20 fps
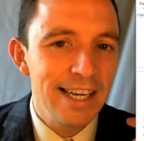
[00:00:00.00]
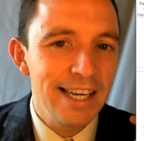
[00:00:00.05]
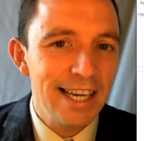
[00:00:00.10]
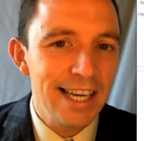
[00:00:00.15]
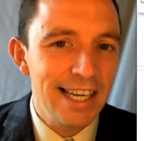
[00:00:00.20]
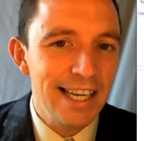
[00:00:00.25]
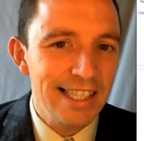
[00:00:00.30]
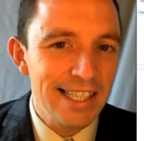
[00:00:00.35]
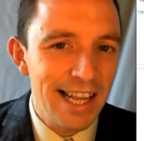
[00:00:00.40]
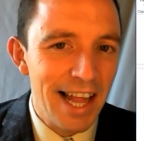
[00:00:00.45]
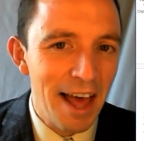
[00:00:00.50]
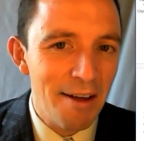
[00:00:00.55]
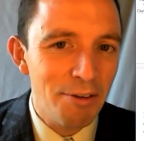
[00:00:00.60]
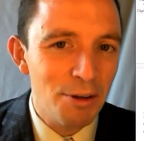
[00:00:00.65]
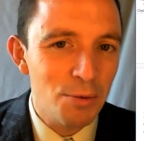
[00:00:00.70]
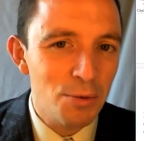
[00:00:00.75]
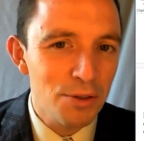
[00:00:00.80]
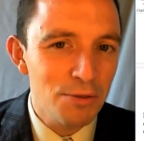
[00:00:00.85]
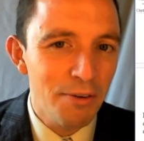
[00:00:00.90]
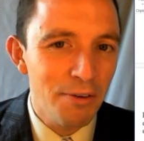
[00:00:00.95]
his
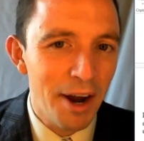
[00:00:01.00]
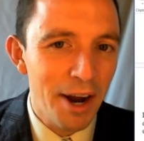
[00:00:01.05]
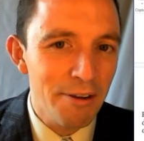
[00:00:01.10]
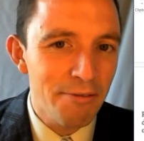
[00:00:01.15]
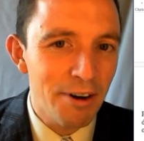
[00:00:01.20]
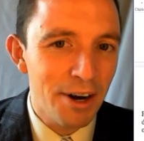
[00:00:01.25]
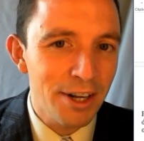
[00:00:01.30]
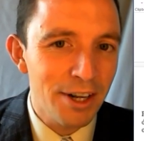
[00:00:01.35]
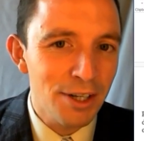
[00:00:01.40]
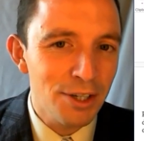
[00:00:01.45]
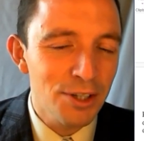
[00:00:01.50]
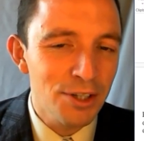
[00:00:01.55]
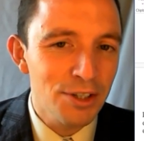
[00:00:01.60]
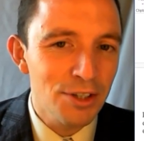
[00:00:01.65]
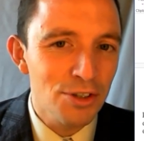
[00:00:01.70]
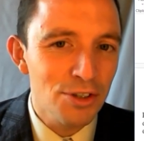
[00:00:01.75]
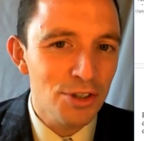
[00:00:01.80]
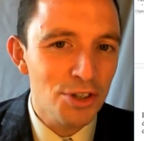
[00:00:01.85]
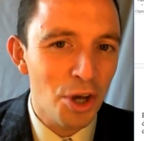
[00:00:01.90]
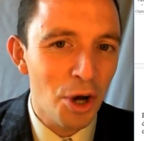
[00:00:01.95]
level was very very good
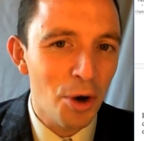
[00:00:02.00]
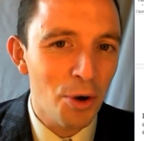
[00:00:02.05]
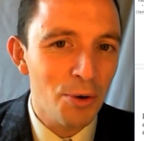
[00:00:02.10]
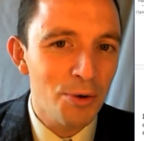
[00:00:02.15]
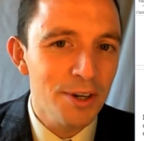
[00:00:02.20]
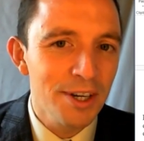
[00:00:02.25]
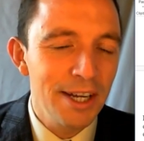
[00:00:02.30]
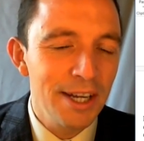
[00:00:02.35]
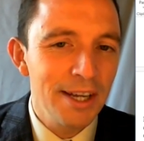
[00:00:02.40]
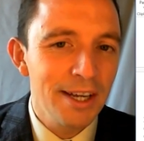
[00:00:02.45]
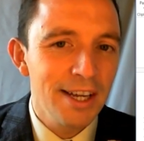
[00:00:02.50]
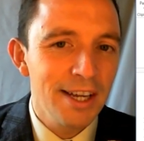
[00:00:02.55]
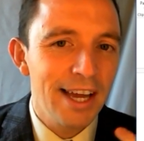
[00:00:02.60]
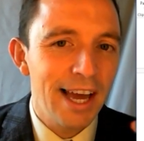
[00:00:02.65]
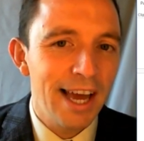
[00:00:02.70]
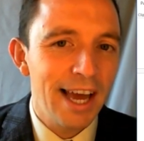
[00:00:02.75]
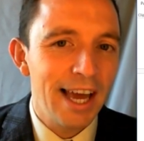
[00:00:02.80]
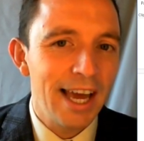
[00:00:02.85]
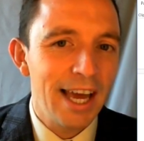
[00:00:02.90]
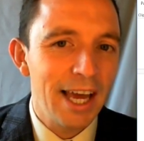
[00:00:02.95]
so
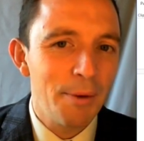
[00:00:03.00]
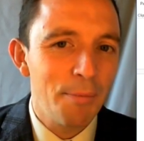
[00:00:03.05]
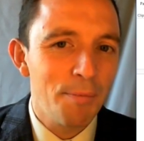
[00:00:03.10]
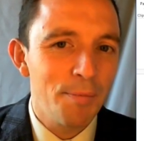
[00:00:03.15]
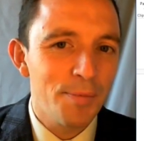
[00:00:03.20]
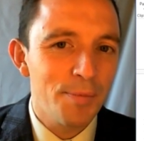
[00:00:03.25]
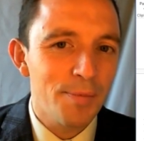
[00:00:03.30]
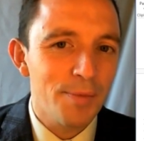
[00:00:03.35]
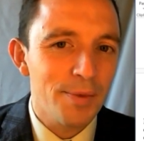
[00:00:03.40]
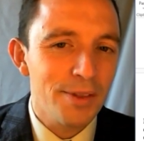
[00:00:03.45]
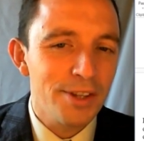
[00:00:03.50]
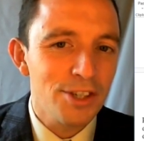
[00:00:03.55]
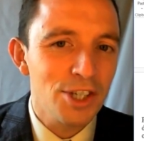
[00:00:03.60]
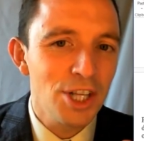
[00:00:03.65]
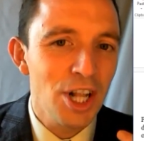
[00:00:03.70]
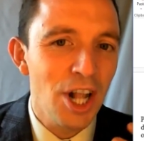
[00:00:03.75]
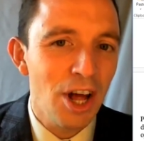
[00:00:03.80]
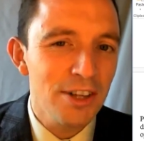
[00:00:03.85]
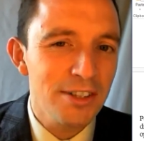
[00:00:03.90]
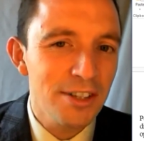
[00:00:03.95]
um, there's
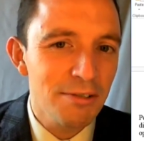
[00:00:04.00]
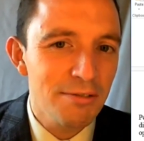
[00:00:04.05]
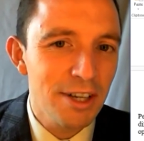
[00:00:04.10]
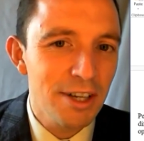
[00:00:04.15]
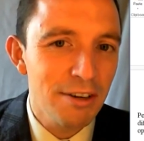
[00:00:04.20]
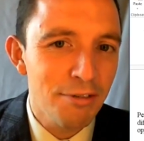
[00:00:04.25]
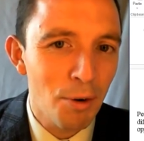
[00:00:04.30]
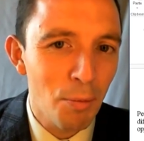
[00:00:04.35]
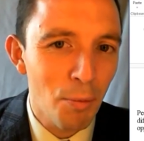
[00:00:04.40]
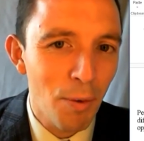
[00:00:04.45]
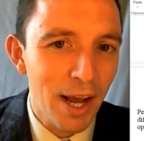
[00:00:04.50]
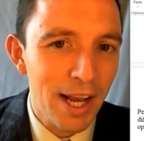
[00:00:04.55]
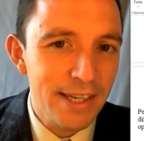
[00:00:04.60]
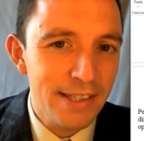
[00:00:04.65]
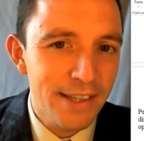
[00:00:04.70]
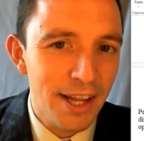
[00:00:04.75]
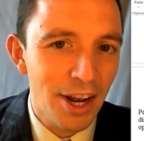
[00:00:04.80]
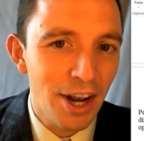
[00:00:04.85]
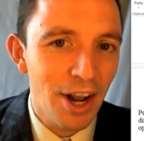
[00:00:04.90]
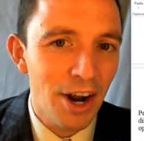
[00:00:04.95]
lots of different ways
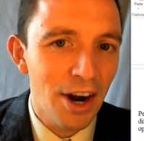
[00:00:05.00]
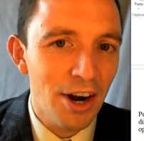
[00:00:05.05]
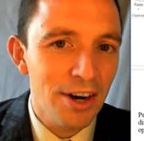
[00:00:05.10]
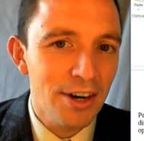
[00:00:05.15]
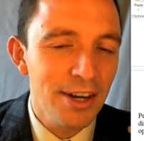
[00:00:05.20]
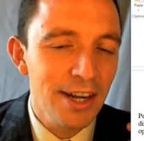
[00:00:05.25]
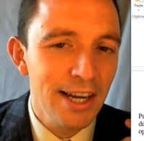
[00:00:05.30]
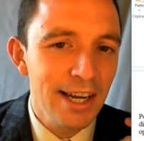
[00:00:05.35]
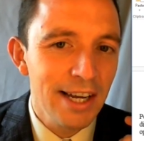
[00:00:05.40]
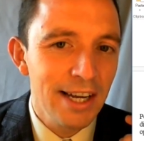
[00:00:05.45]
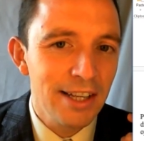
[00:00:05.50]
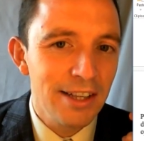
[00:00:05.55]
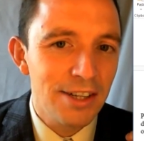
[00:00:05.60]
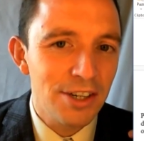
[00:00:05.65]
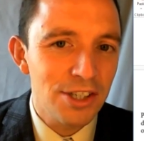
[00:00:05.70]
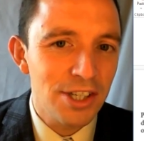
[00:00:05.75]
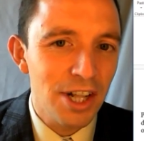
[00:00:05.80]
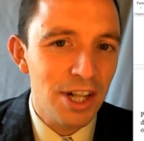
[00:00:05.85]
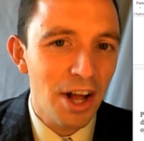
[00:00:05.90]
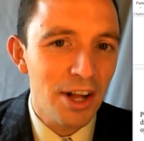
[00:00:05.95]
to learn.
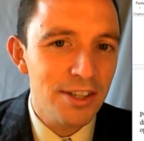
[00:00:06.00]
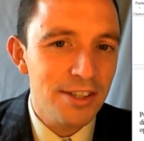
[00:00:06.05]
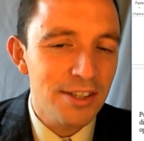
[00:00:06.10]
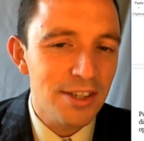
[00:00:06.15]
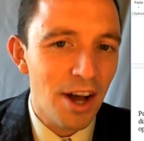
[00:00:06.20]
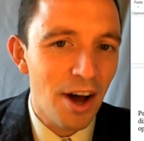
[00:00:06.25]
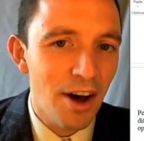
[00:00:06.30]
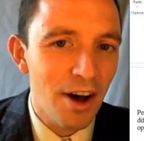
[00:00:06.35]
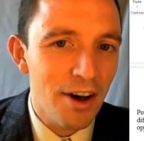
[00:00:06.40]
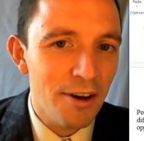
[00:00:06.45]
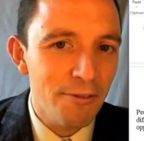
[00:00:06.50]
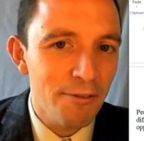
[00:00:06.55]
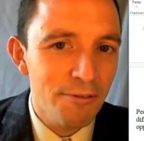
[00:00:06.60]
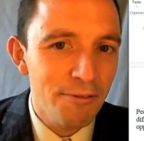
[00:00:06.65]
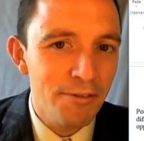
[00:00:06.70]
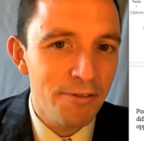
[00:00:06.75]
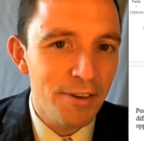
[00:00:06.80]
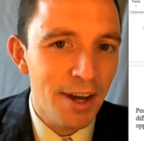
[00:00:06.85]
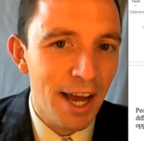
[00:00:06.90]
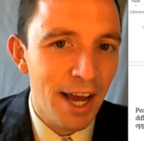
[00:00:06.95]
There's lots
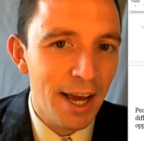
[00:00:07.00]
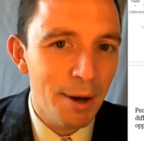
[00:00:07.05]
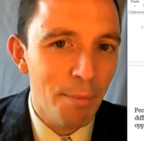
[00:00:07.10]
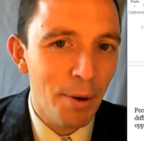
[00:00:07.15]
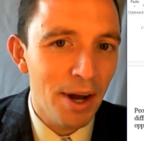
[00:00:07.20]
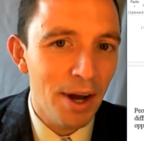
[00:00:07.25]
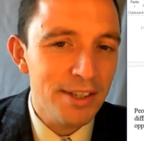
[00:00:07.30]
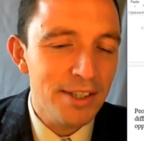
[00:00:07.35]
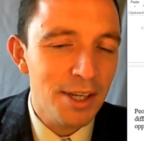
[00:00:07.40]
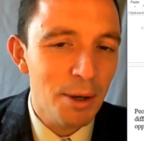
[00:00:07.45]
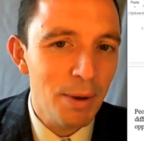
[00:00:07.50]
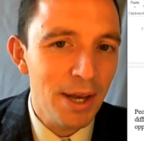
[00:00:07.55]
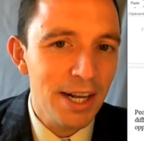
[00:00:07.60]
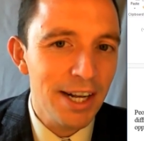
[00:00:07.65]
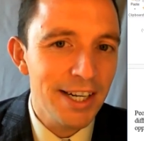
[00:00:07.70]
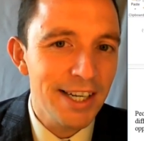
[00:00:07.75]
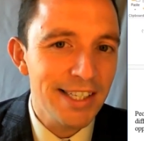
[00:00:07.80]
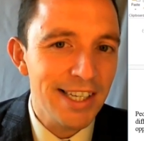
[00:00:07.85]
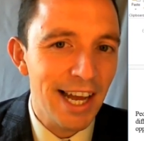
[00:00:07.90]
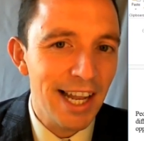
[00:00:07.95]
of uh,
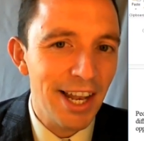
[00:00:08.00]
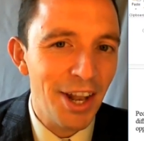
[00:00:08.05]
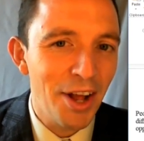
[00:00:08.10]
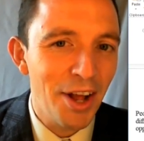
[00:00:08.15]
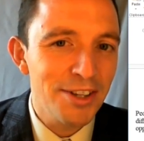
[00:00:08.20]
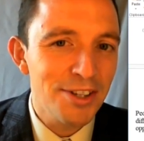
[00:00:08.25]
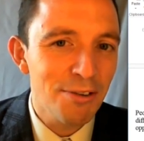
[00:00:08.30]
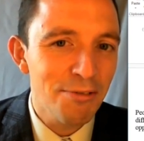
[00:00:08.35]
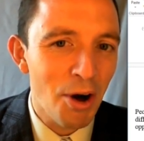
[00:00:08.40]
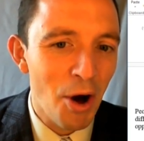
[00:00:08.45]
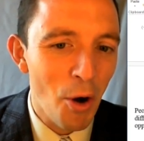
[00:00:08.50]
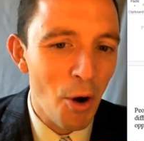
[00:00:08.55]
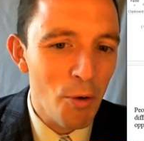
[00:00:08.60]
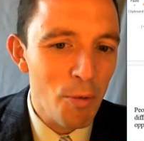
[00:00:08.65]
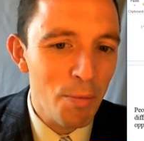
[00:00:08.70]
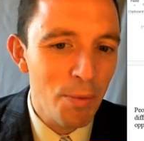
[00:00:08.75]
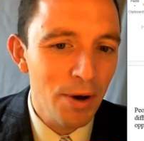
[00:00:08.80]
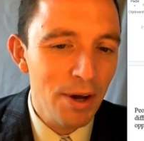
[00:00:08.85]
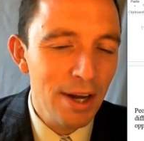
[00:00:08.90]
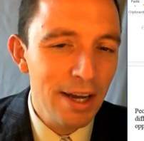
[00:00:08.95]
possibilities and lots of
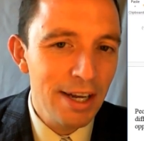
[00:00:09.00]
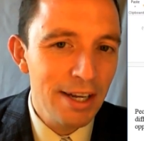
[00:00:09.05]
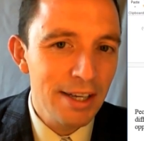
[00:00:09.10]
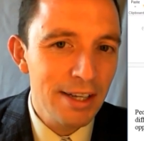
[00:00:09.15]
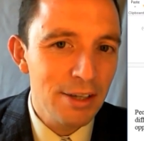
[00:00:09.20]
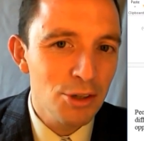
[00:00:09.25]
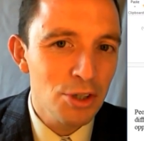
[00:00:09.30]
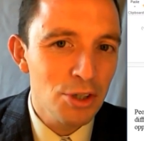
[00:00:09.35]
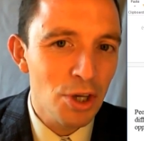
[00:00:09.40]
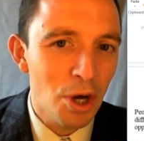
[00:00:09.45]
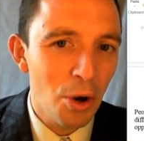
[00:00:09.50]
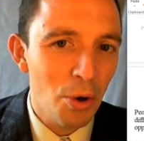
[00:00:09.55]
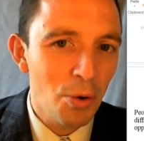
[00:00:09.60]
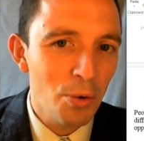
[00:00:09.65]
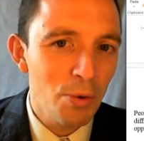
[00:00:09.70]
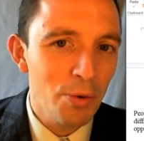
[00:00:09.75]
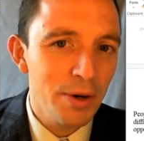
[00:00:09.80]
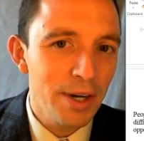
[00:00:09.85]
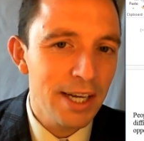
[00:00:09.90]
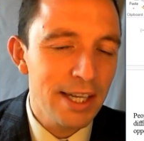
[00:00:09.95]
hope.
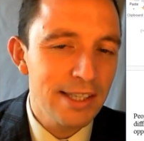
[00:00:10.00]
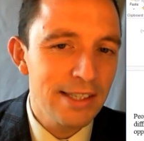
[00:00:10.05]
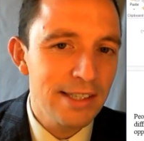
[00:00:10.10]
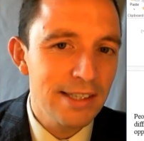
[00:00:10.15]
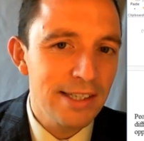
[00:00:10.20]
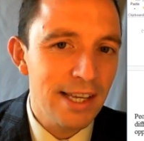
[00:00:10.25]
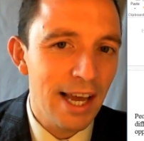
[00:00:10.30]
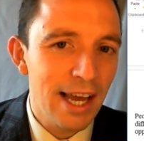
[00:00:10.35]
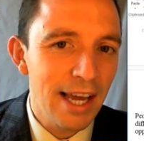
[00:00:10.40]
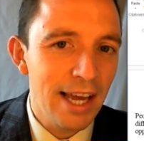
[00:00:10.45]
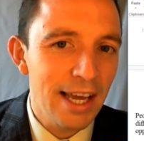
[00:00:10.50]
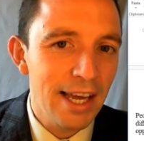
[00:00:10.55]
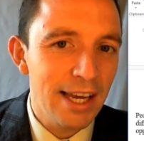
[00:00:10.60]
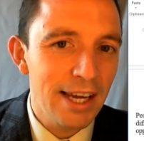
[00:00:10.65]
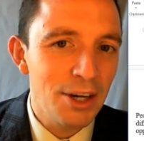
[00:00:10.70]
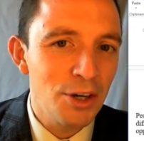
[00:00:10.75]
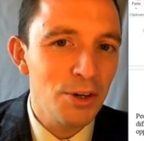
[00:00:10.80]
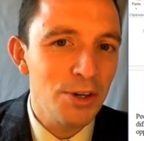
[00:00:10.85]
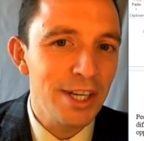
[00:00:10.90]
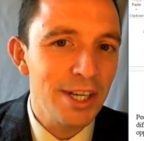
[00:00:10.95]
So it's uh,
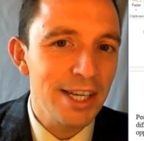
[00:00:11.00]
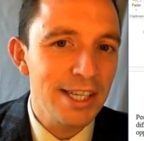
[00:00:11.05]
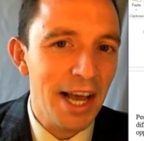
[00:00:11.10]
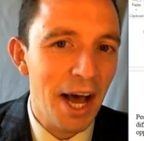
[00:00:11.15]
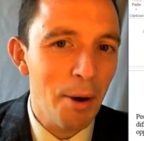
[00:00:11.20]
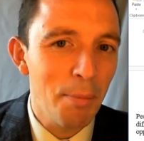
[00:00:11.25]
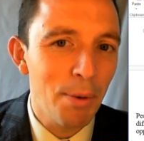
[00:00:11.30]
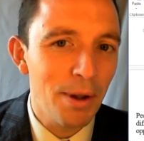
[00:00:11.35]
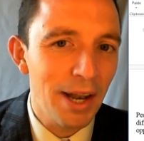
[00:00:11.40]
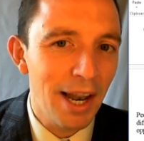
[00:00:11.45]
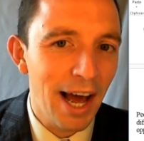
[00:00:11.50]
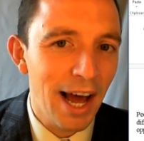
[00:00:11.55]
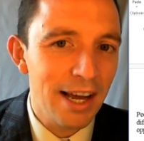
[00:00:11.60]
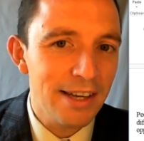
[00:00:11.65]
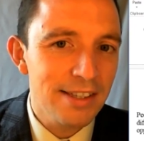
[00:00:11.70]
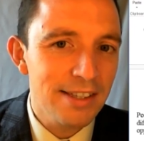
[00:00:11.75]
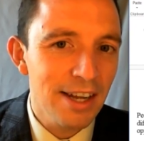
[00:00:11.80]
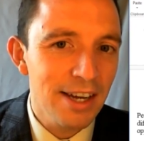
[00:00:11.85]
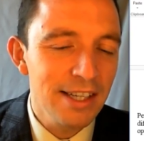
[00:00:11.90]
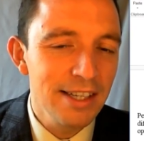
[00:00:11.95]
a good example
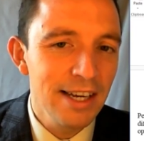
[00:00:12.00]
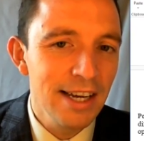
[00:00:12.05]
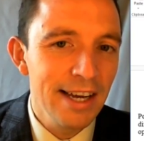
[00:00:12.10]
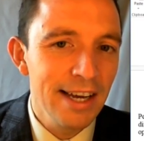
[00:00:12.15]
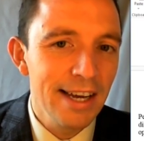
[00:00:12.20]
last night.